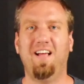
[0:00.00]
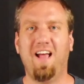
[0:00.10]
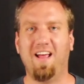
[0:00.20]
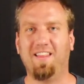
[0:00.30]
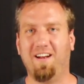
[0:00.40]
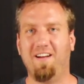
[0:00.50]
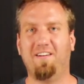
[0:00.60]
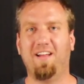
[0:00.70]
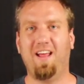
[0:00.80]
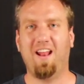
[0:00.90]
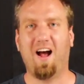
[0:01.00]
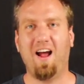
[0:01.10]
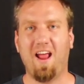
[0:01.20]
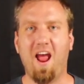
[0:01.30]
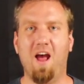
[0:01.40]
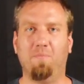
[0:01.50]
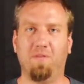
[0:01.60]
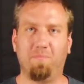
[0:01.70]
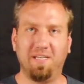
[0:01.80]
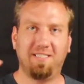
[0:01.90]
Hey there, Internet. I am the
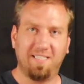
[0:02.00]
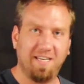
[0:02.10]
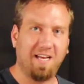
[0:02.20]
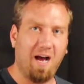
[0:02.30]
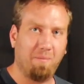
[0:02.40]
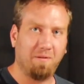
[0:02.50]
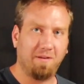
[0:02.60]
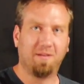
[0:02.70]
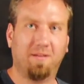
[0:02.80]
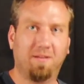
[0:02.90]
PC Goblin.